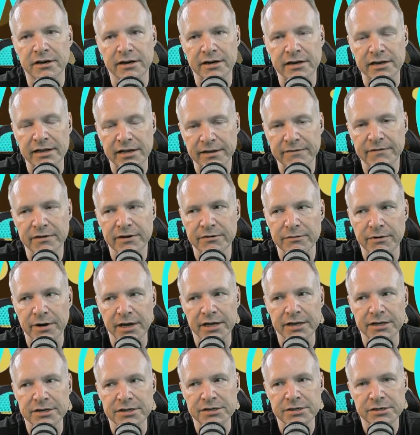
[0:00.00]
living
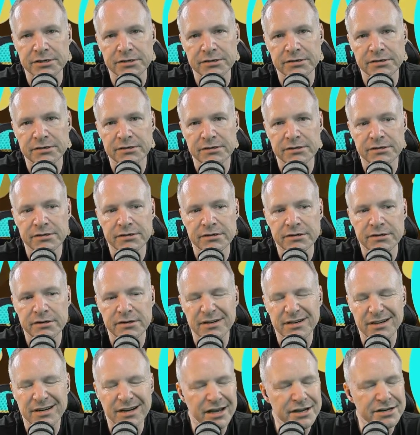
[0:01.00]
wage,
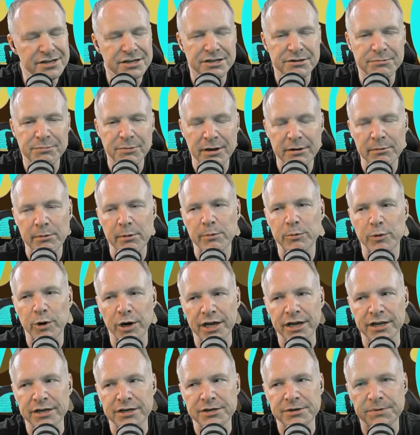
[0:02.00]
not just minimum
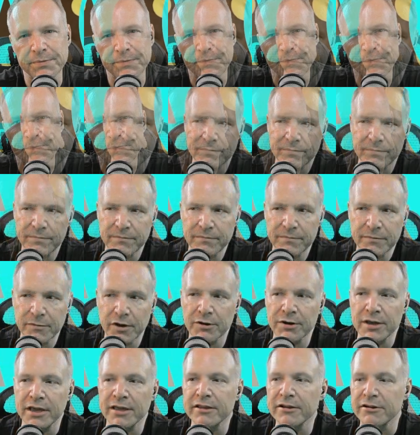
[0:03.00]
wage.
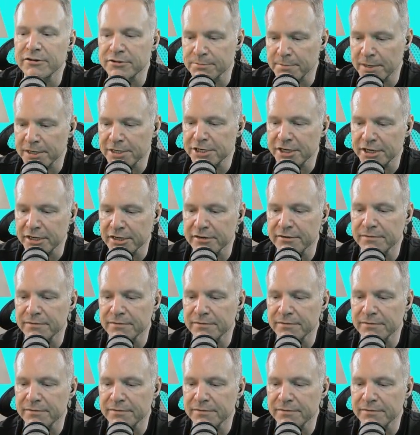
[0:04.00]
Okay, there's my chicken.